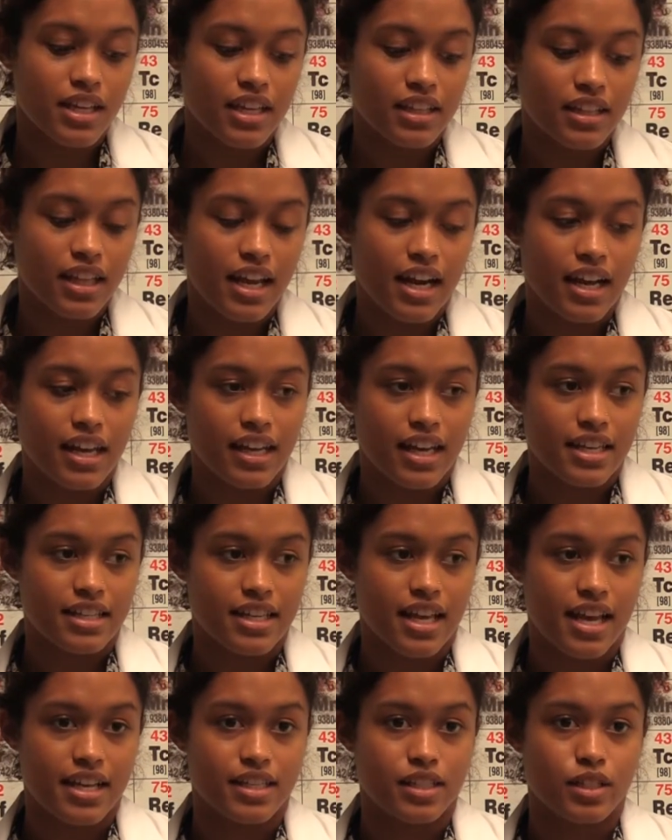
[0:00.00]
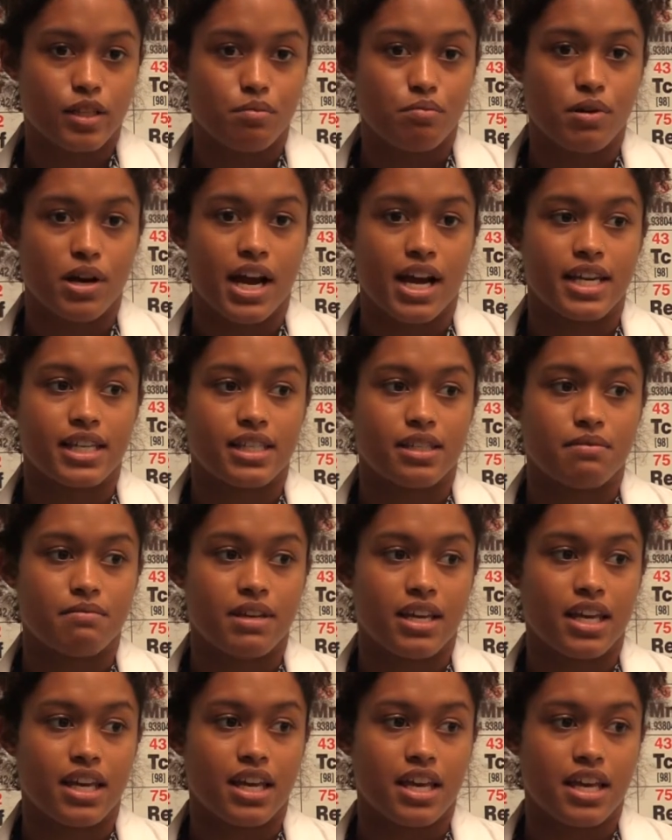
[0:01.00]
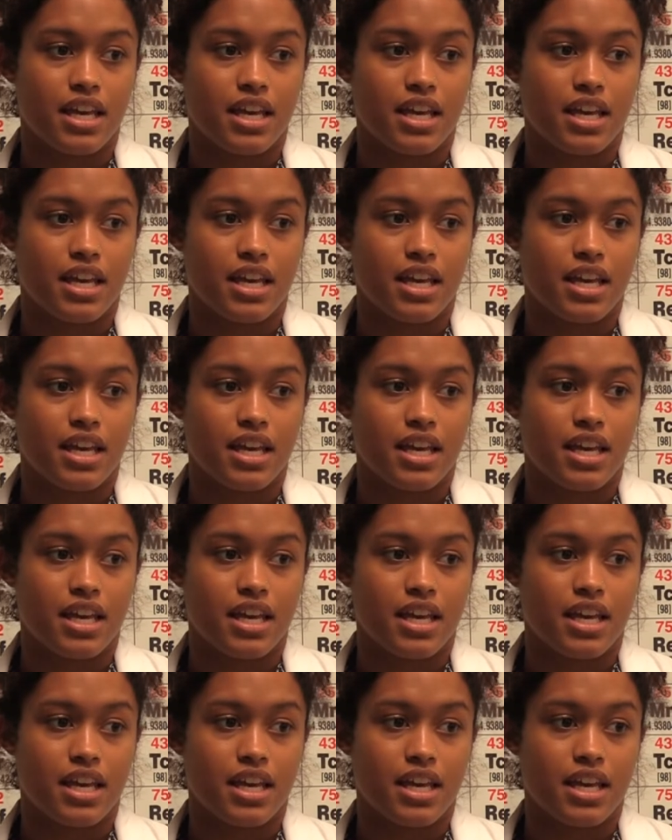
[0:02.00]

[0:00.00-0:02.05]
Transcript: thing that I guess has surprised me